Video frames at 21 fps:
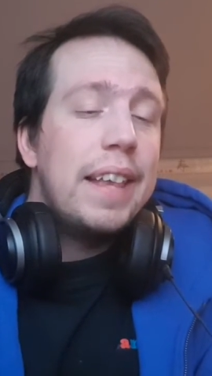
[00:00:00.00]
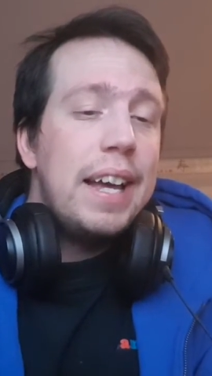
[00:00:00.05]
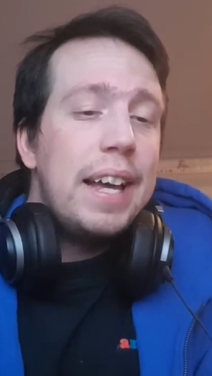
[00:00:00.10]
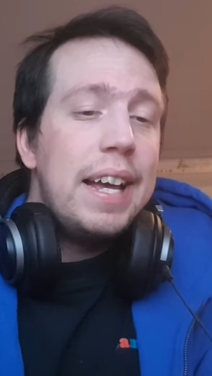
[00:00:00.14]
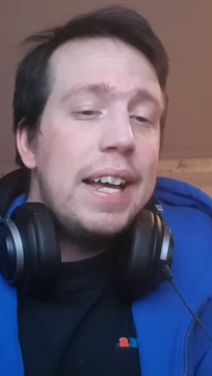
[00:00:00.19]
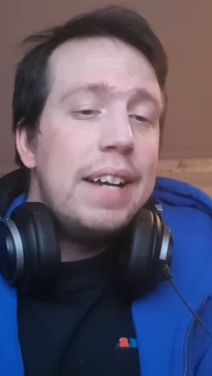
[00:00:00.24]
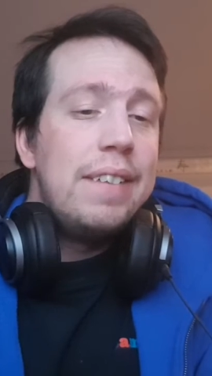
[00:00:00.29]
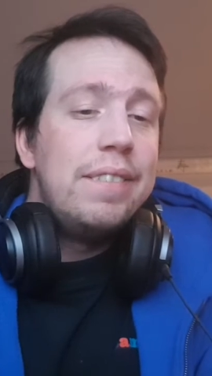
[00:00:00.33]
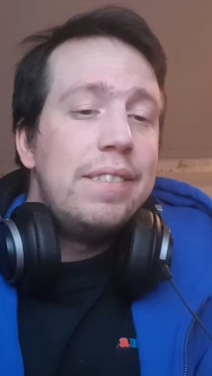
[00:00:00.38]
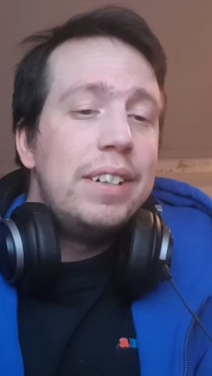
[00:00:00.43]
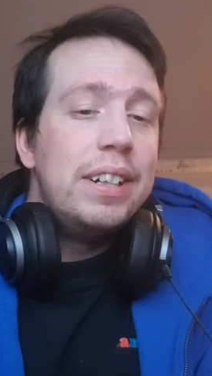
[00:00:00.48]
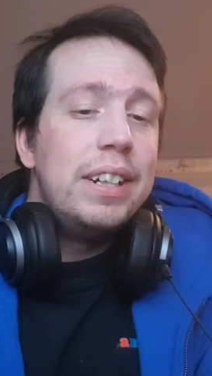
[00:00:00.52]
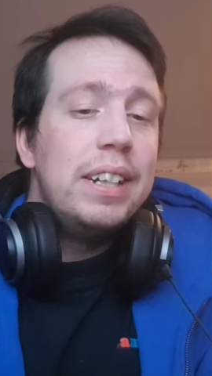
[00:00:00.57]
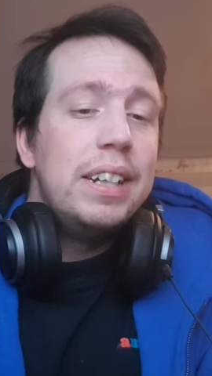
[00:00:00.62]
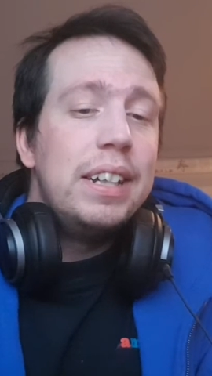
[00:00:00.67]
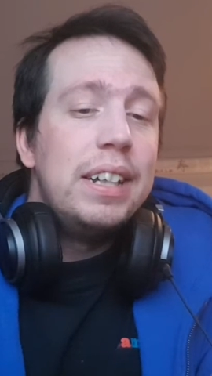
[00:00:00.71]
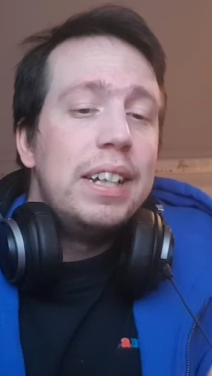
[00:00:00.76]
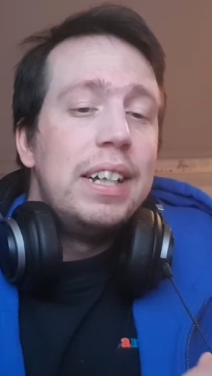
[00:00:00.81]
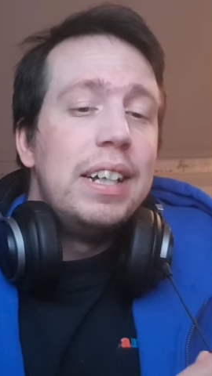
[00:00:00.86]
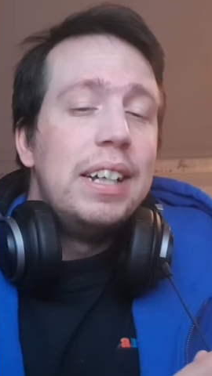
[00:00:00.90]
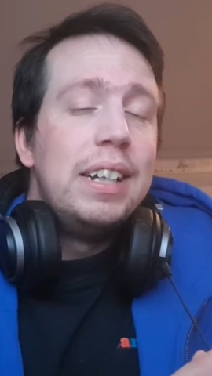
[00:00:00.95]
Every
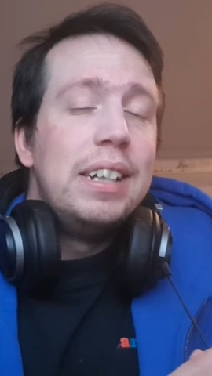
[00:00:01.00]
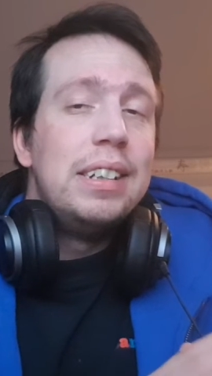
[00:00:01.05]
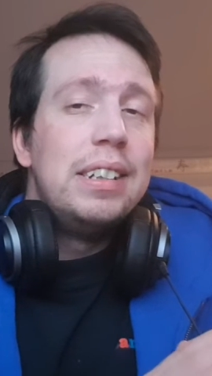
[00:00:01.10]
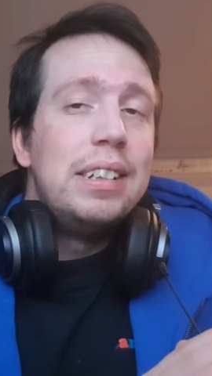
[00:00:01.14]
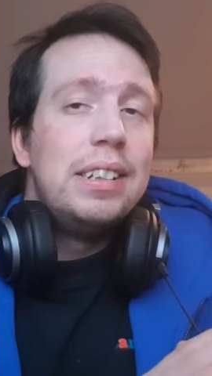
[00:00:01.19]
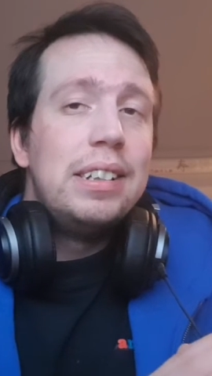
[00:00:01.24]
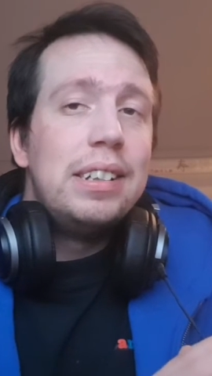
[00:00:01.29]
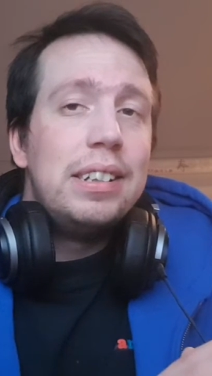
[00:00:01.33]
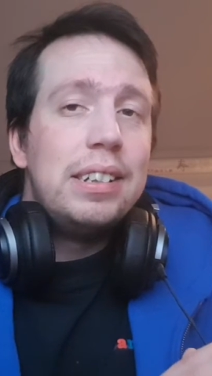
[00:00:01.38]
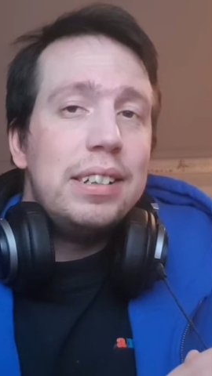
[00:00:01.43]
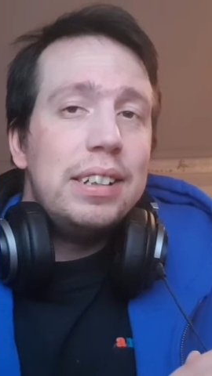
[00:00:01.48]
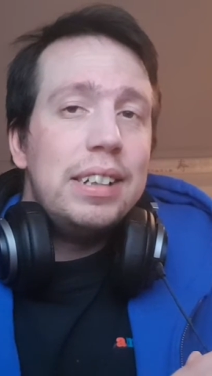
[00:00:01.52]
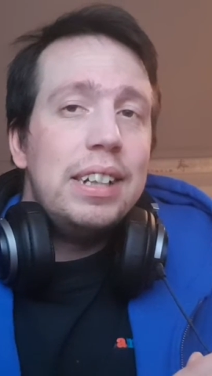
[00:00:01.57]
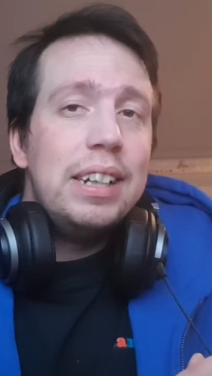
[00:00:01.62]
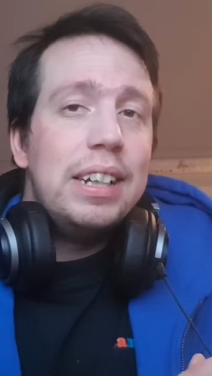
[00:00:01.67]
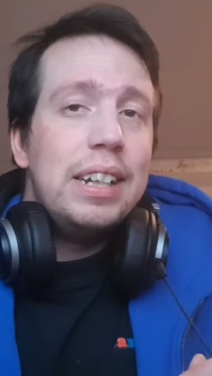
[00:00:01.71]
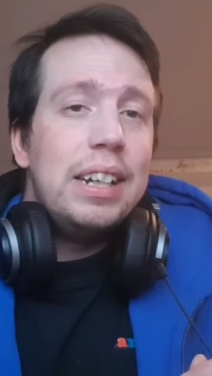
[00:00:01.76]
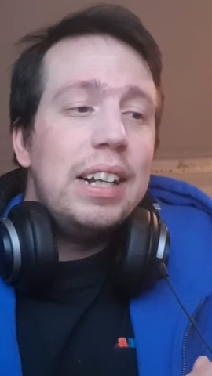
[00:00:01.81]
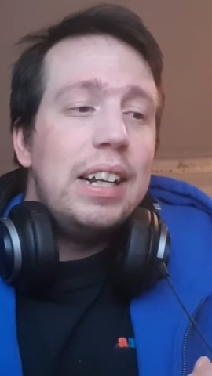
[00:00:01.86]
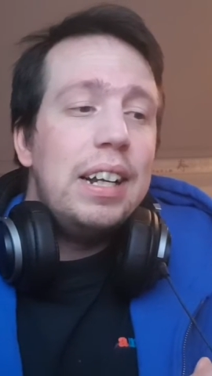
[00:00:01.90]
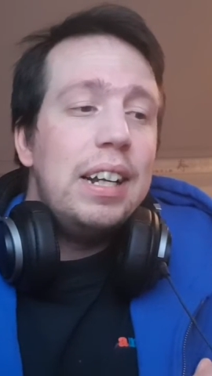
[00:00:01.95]

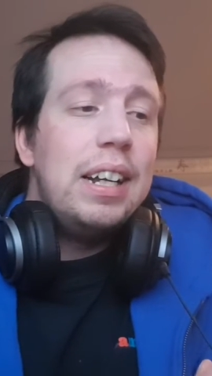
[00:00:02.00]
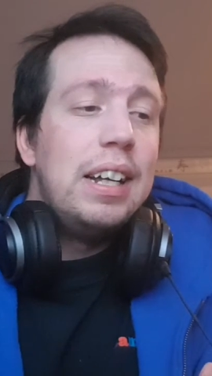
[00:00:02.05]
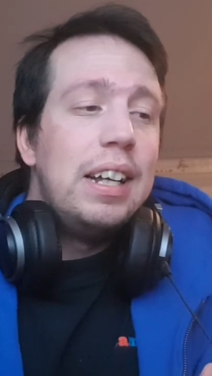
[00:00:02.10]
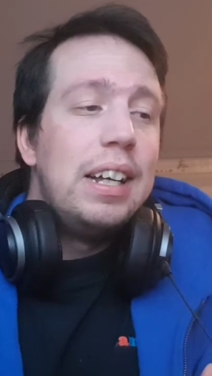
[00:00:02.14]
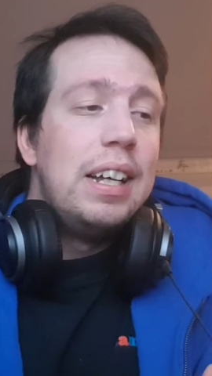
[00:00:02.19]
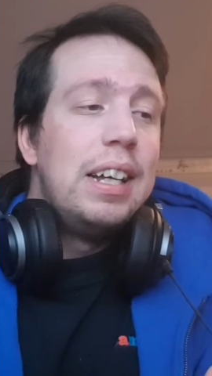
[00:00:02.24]
single